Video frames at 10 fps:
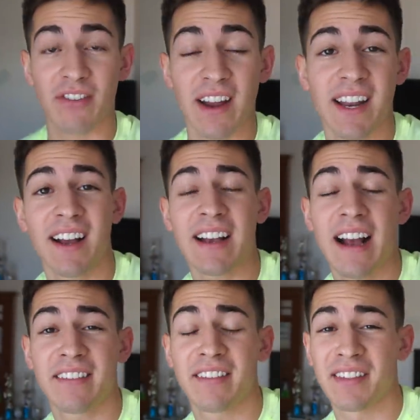Right now
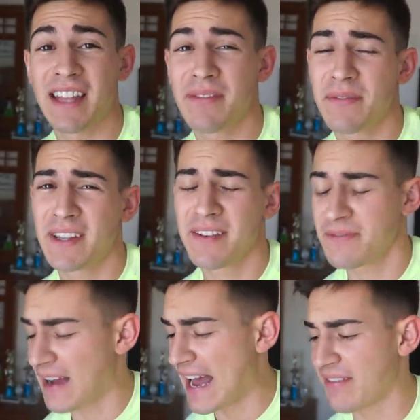guys, it's
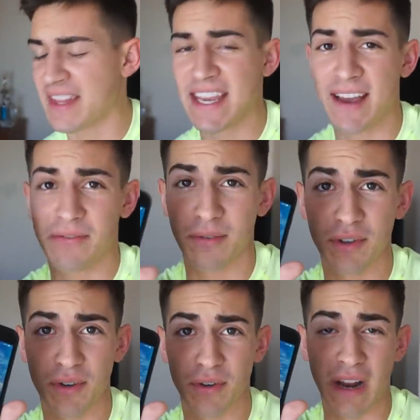11.55 in the
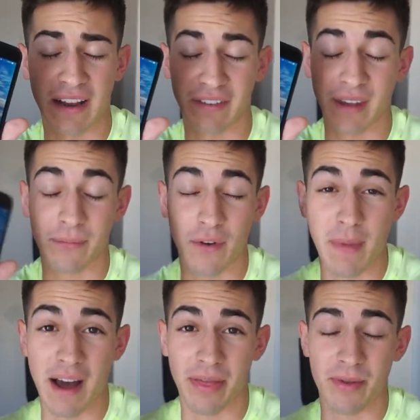afternoon. I slept for
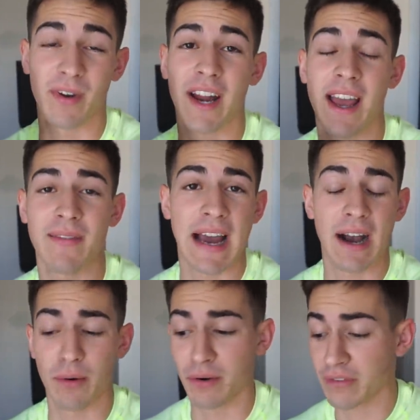about three and a half
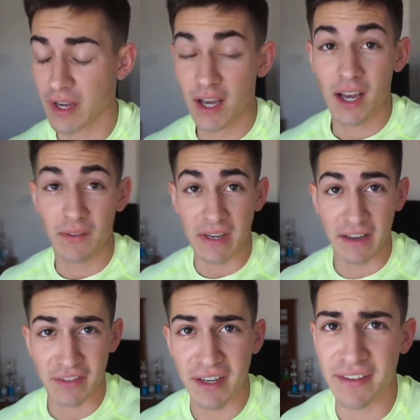hours. you
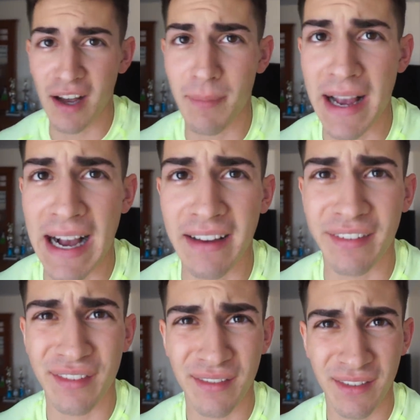guys couldn't tell my
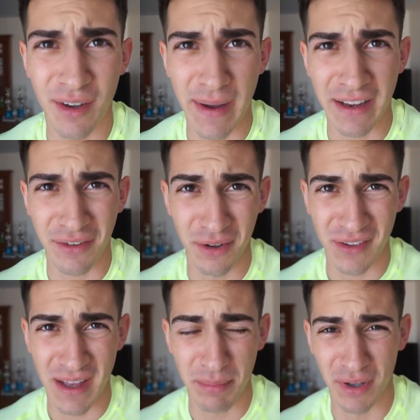eyes, no my eyes don't
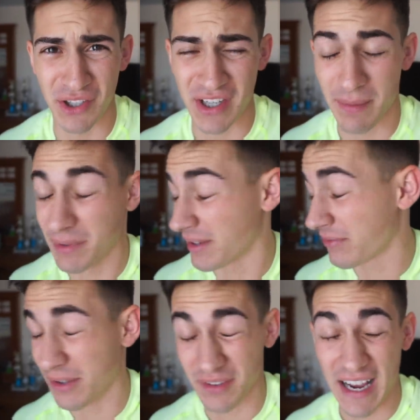look that bloodshot, but they
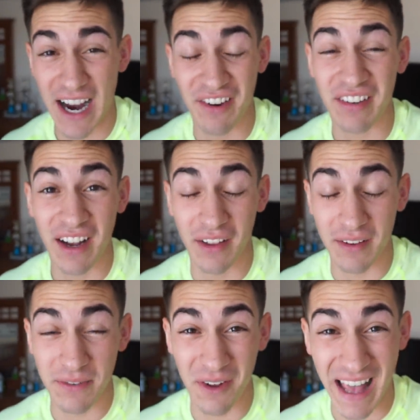feel tired as hell.
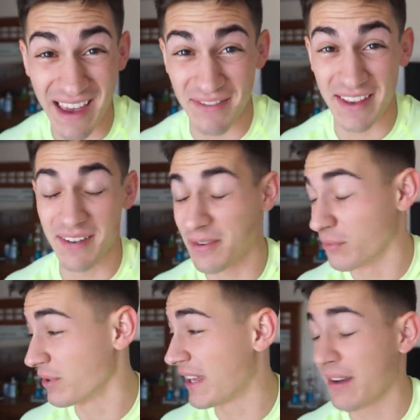They feel heavy. They
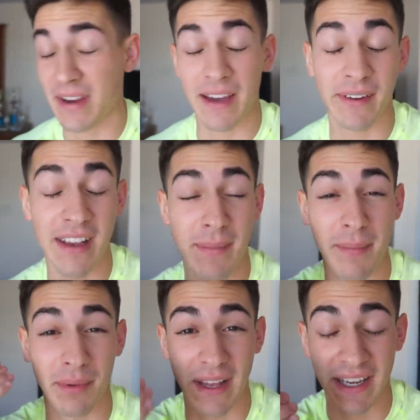feel really heavy every time
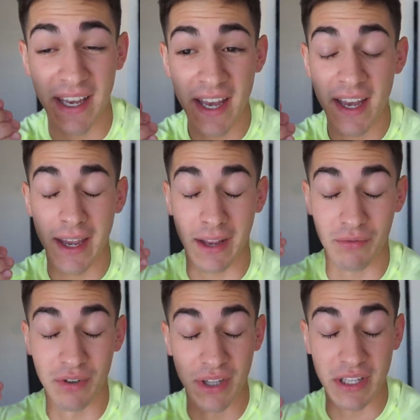I blink it
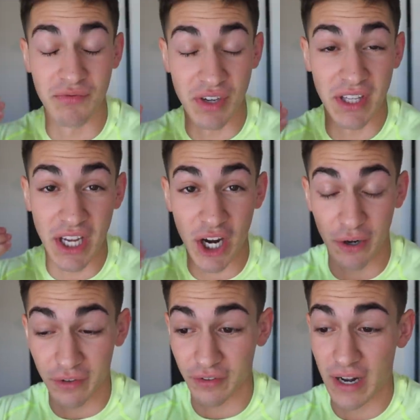really, really
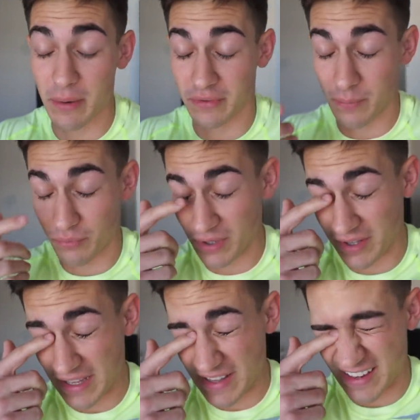hurts. You know, I was up
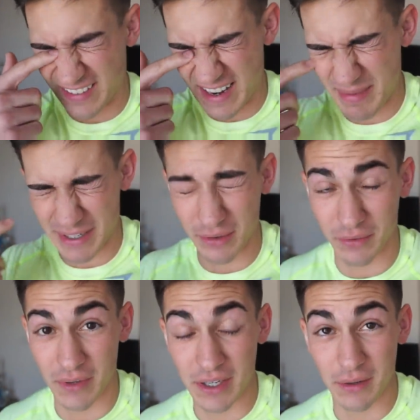really late last night making
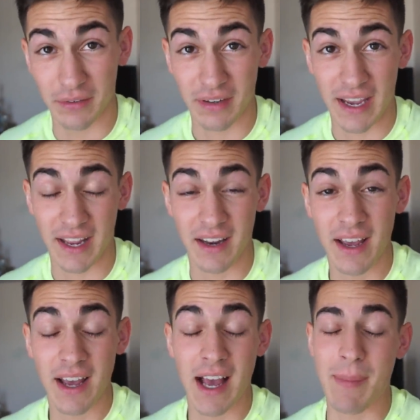those videos and
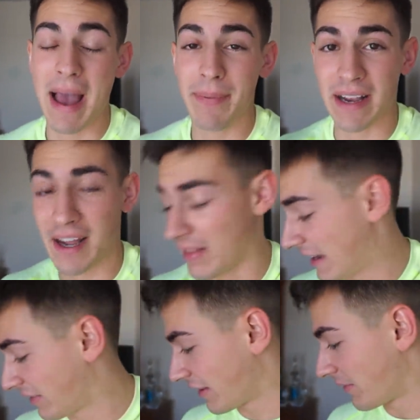I'm happy I got a
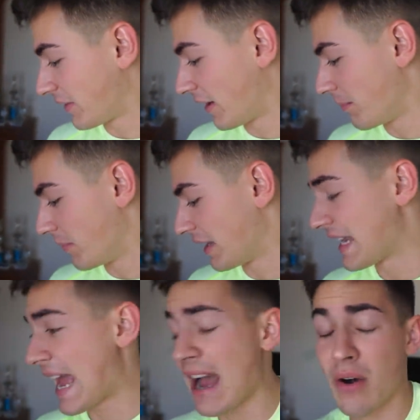lot of stuff done, but
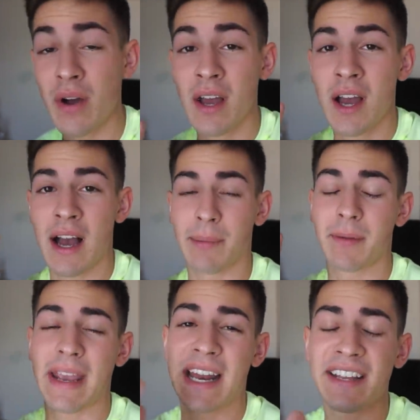now I'm
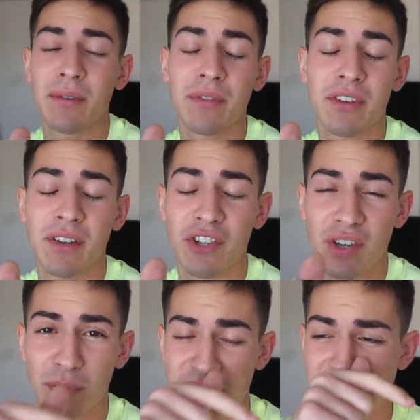gonna be heading over to the
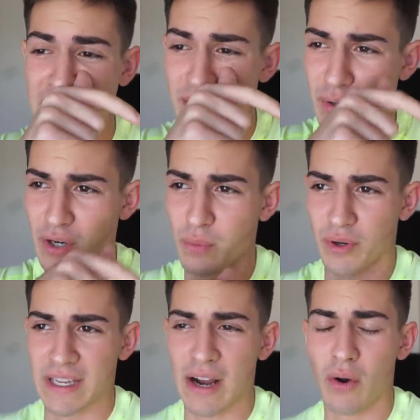gym with Dan. We're gonna
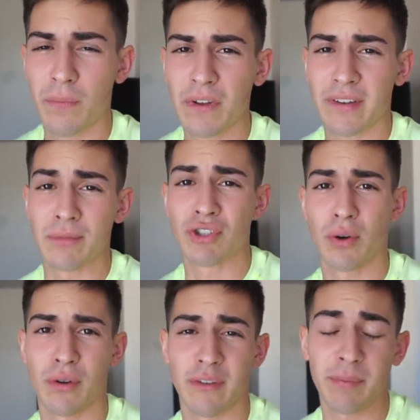work out, hopefully some shoulders.